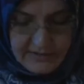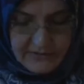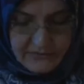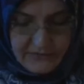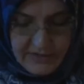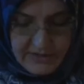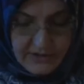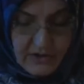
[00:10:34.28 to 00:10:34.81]
the
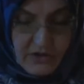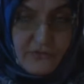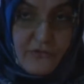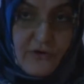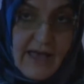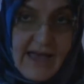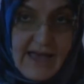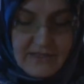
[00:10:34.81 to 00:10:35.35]
wearing of
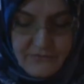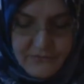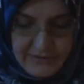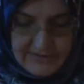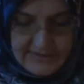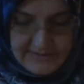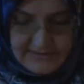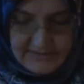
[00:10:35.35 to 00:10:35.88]
hat, for
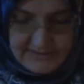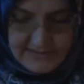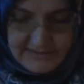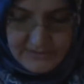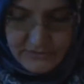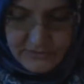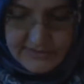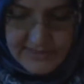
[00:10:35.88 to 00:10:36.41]

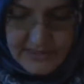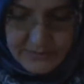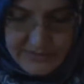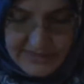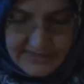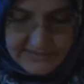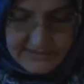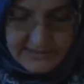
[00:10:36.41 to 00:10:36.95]
instance, Nursi
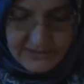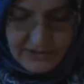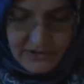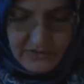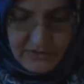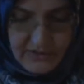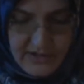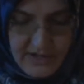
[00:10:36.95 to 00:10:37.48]
breaks the
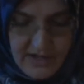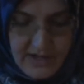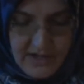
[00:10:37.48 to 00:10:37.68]
law